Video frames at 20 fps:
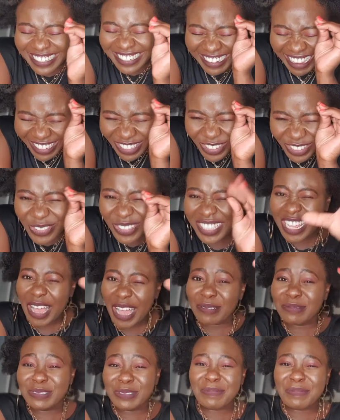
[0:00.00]
rand will
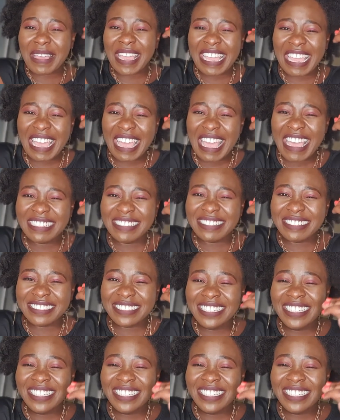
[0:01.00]
come to my head.